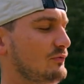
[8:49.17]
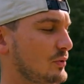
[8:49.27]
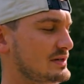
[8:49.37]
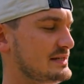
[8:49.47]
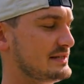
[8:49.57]

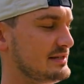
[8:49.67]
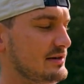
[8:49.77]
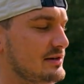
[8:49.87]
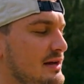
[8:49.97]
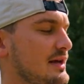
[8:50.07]
four discs
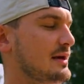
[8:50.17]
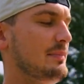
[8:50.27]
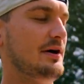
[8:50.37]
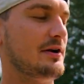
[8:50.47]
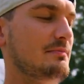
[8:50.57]
here
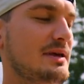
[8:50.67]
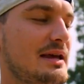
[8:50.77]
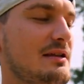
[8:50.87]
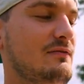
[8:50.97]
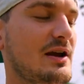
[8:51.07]
putter,
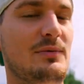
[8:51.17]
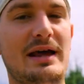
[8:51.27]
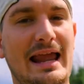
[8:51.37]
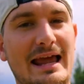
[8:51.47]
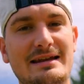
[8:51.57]
mid,
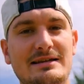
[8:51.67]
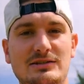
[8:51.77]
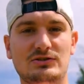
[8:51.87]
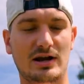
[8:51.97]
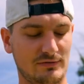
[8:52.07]
fairway, and
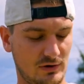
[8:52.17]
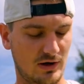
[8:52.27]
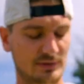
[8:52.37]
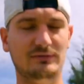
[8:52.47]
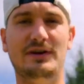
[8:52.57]
distance driver, all at the